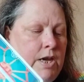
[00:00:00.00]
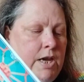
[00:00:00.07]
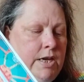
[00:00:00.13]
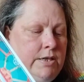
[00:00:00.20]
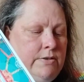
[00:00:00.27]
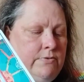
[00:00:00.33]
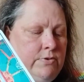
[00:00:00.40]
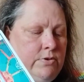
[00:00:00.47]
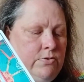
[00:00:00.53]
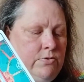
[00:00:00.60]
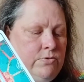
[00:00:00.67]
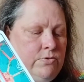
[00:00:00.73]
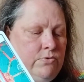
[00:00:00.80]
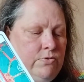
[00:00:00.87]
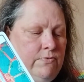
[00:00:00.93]
Ace of
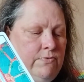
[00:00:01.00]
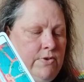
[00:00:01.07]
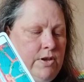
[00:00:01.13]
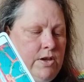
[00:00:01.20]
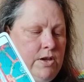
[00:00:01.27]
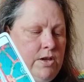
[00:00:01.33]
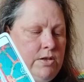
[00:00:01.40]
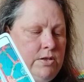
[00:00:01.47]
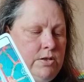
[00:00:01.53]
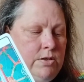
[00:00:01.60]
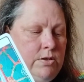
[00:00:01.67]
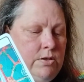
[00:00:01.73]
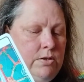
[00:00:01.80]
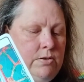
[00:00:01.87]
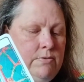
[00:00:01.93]
Swords
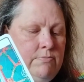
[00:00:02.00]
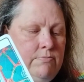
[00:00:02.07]
reversed.